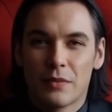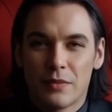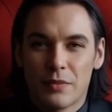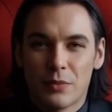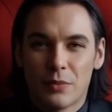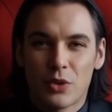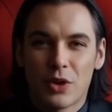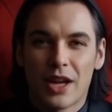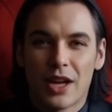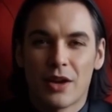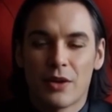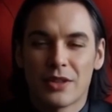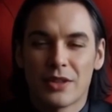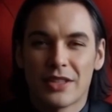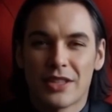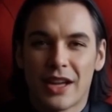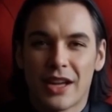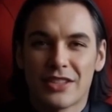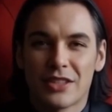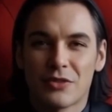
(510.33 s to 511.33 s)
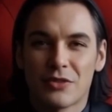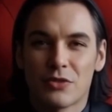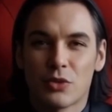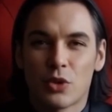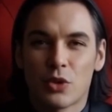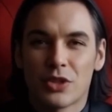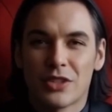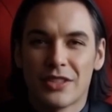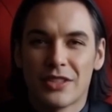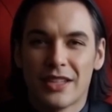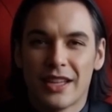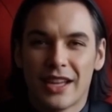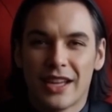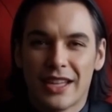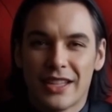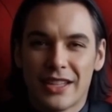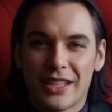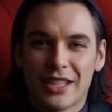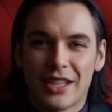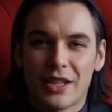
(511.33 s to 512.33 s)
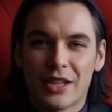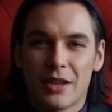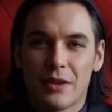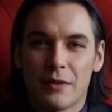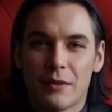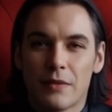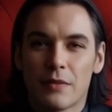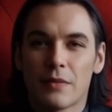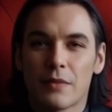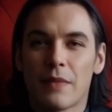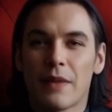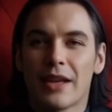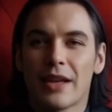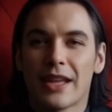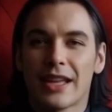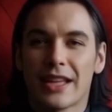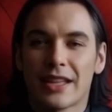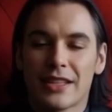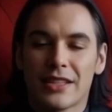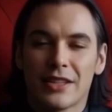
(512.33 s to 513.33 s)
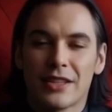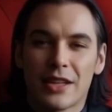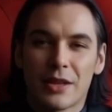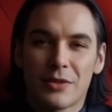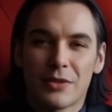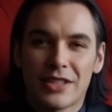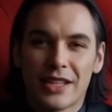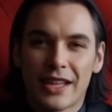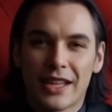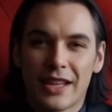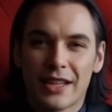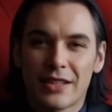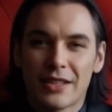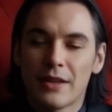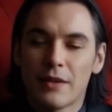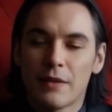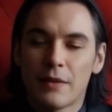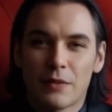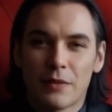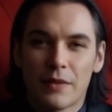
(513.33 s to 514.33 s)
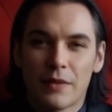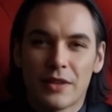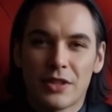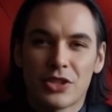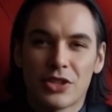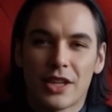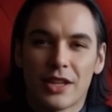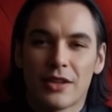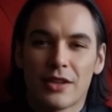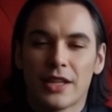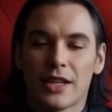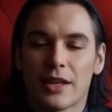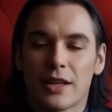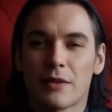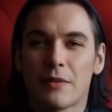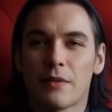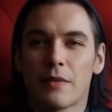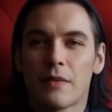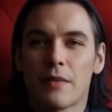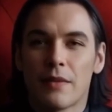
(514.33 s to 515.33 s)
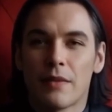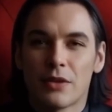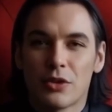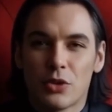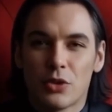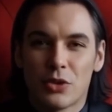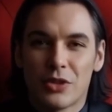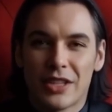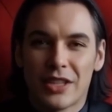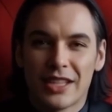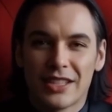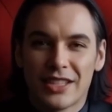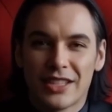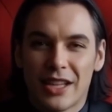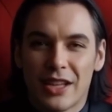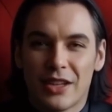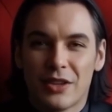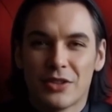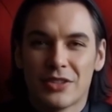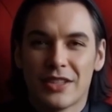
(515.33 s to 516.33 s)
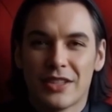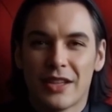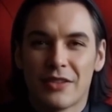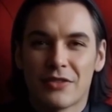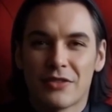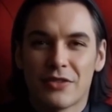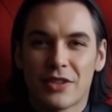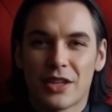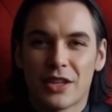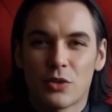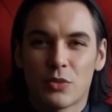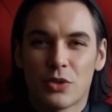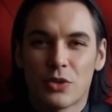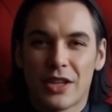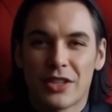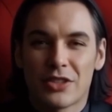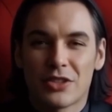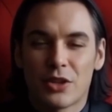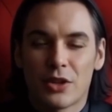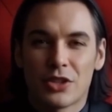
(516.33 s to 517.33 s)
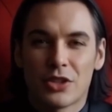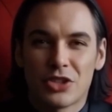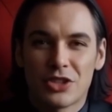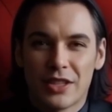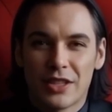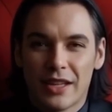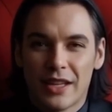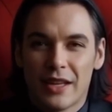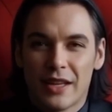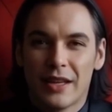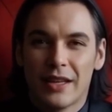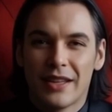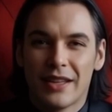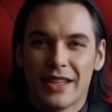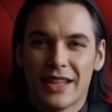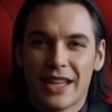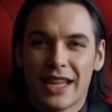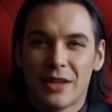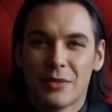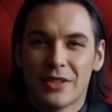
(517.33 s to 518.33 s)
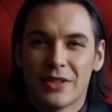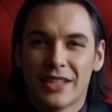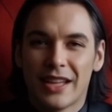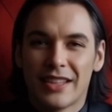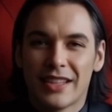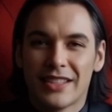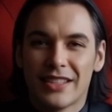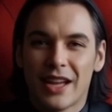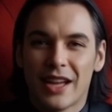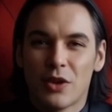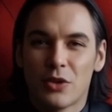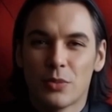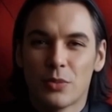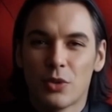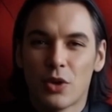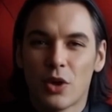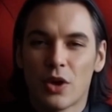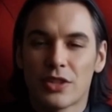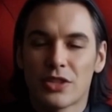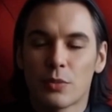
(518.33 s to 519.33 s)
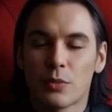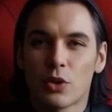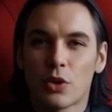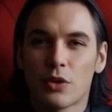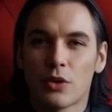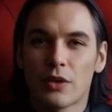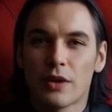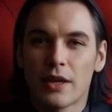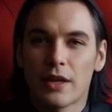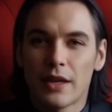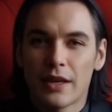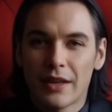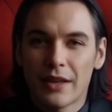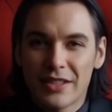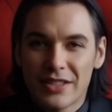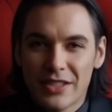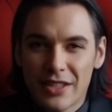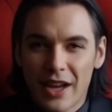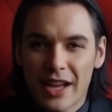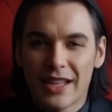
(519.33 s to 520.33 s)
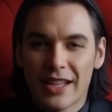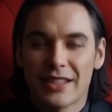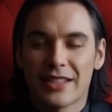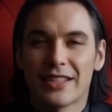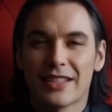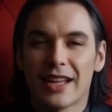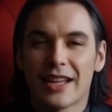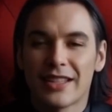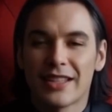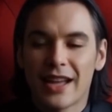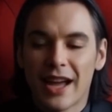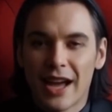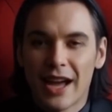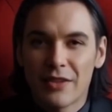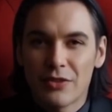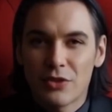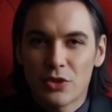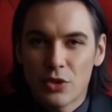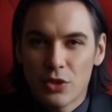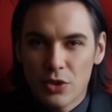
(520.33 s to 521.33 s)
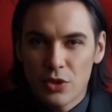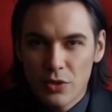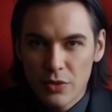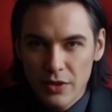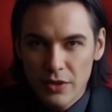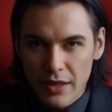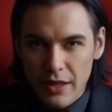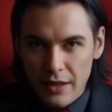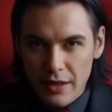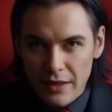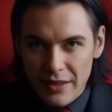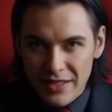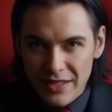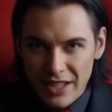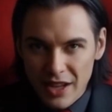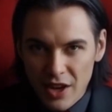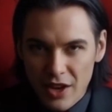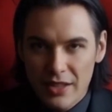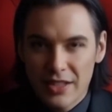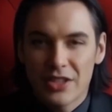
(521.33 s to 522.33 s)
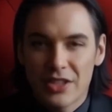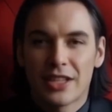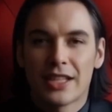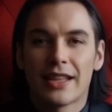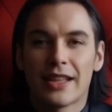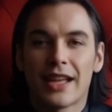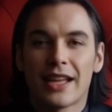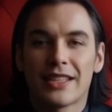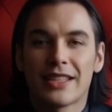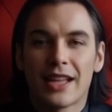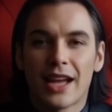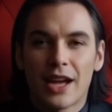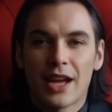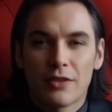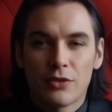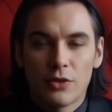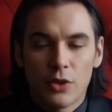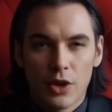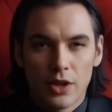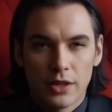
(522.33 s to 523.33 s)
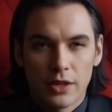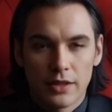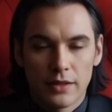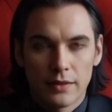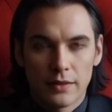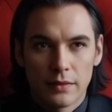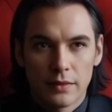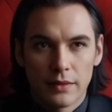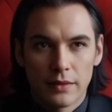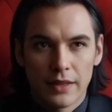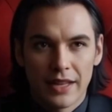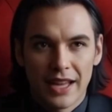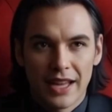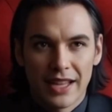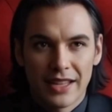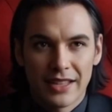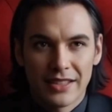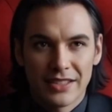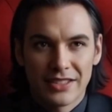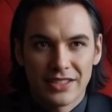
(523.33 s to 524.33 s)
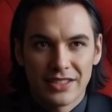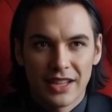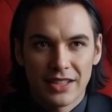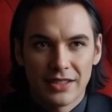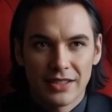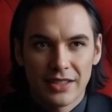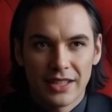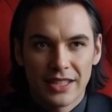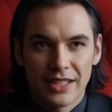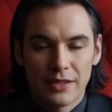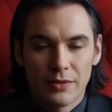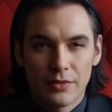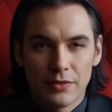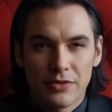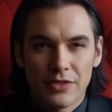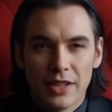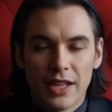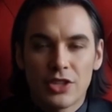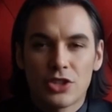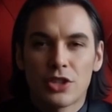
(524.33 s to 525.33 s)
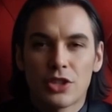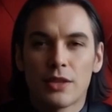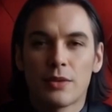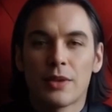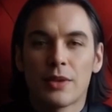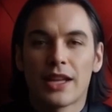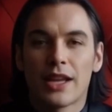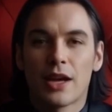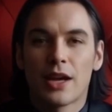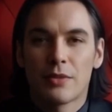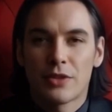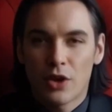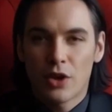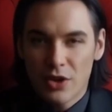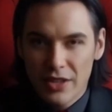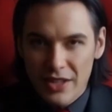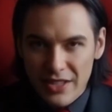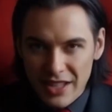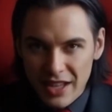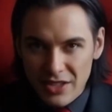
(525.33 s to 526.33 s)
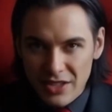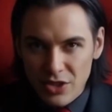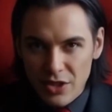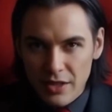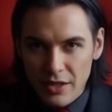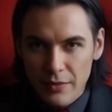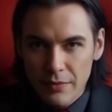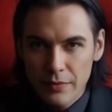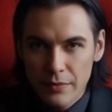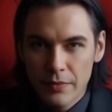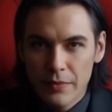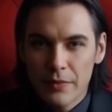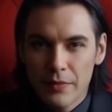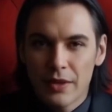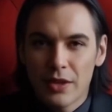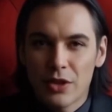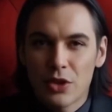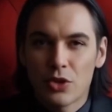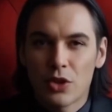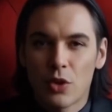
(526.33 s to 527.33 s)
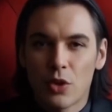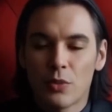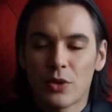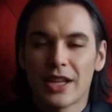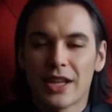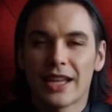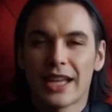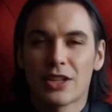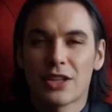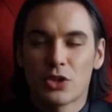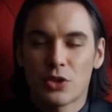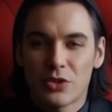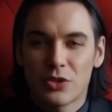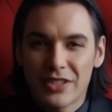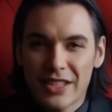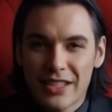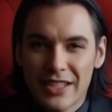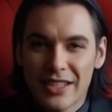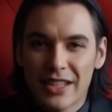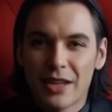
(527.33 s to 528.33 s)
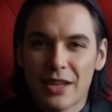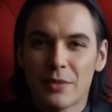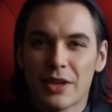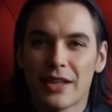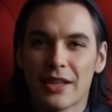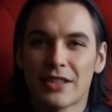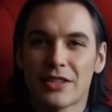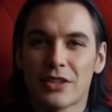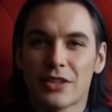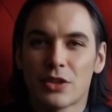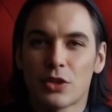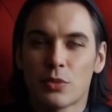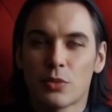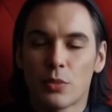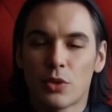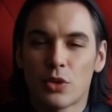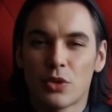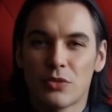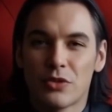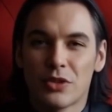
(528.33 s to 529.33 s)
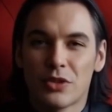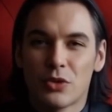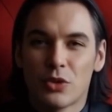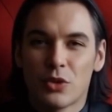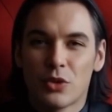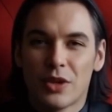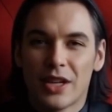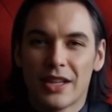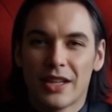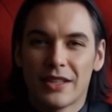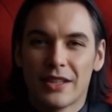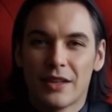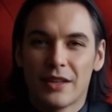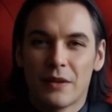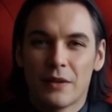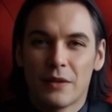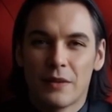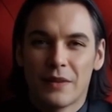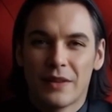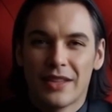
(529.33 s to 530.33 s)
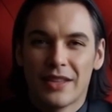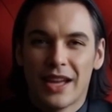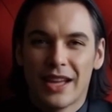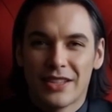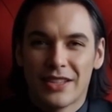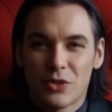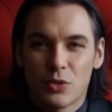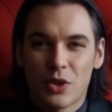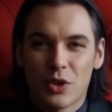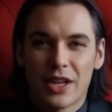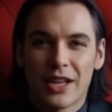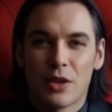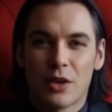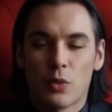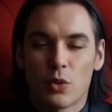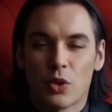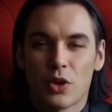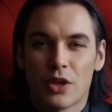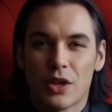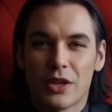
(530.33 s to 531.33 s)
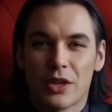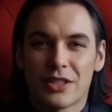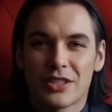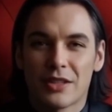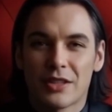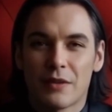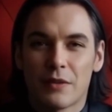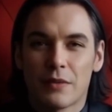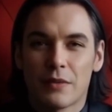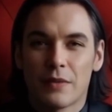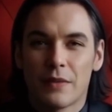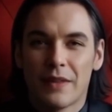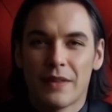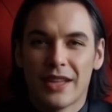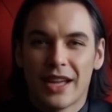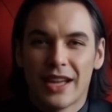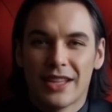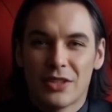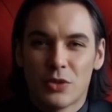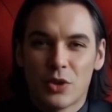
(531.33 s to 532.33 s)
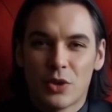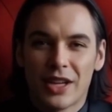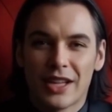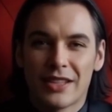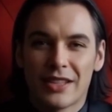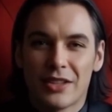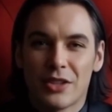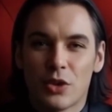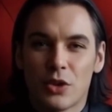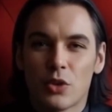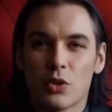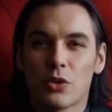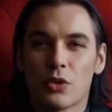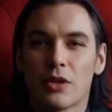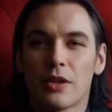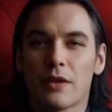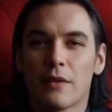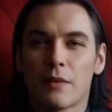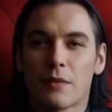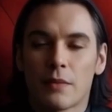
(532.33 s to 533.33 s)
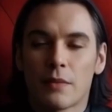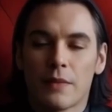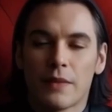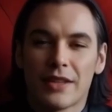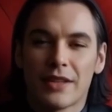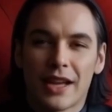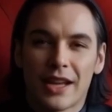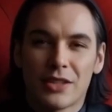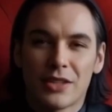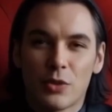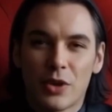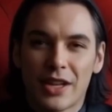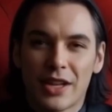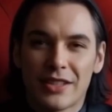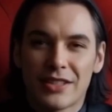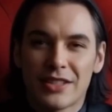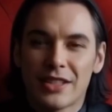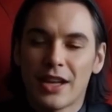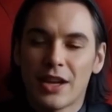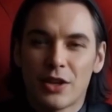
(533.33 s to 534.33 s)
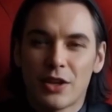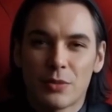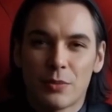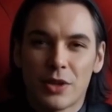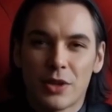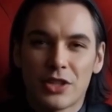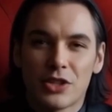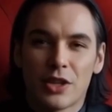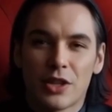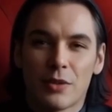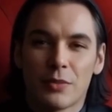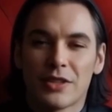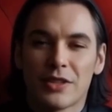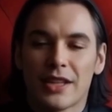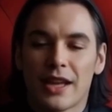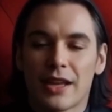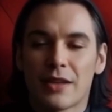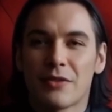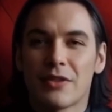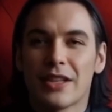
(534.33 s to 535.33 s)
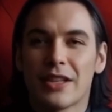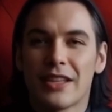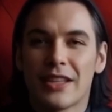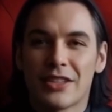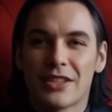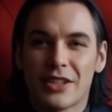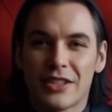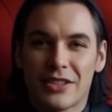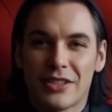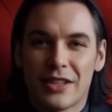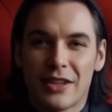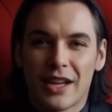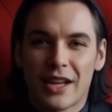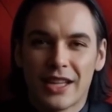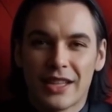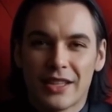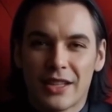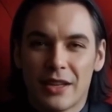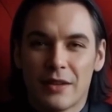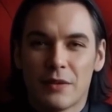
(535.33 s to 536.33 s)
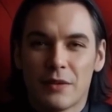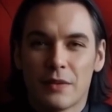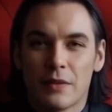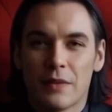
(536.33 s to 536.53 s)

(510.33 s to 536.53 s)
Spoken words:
Brown doesn't force that idea. He slips it in, gently, through details that feel researched, names that sound plausible, science that's half true, theology that's half wrong. And suddenly, fiction becomes architecture. You don't read Angels and Demons, you move through it. That's why it worked. That's why it sold. That's why it scared bishops and physicists alike.